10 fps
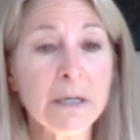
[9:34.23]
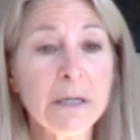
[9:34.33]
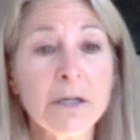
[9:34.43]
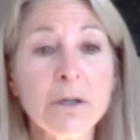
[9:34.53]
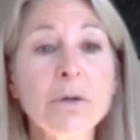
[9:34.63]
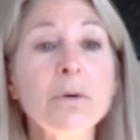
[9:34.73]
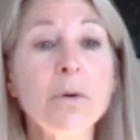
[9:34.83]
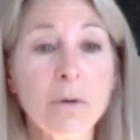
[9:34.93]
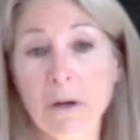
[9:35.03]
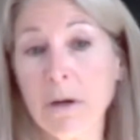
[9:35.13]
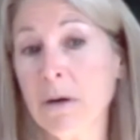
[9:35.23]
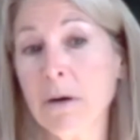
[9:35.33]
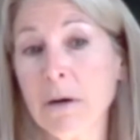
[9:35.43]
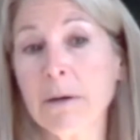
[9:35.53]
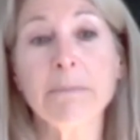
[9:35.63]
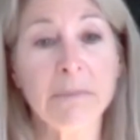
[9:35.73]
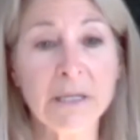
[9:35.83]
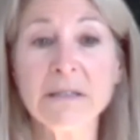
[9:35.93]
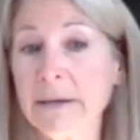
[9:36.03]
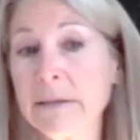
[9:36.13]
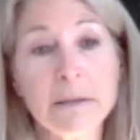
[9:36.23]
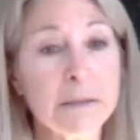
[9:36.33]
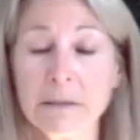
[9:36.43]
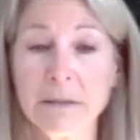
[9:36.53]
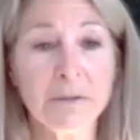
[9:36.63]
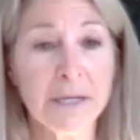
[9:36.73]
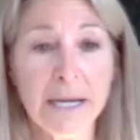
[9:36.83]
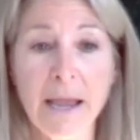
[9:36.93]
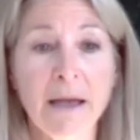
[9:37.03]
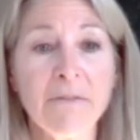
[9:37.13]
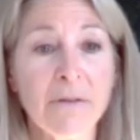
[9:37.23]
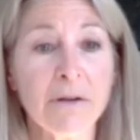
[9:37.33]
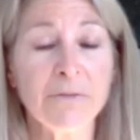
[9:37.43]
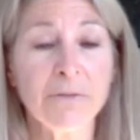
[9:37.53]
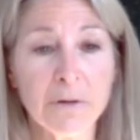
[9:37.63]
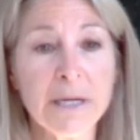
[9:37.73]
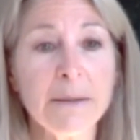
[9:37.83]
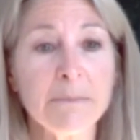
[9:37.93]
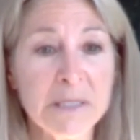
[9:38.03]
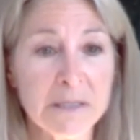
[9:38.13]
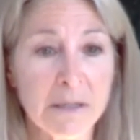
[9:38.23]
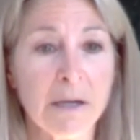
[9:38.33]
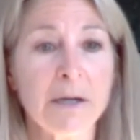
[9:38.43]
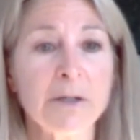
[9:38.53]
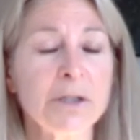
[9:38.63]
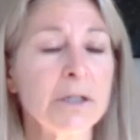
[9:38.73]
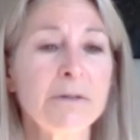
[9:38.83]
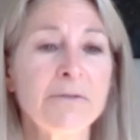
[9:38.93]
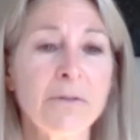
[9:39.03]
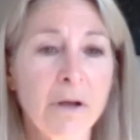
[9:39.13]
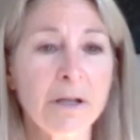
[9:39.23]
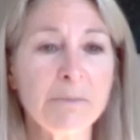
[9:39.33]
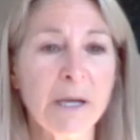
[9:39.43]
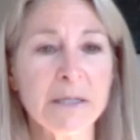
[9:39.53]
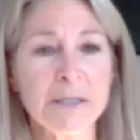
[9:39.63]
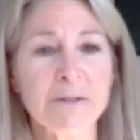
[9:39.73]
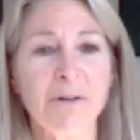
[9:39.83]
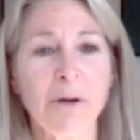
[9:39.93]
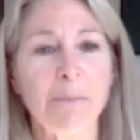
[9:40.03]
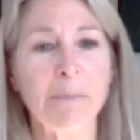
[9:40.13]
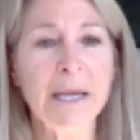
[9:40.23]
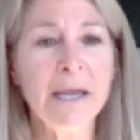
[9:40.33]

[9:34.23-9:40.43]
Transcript: you are entitled, you can have a free massage on Miles of Hope.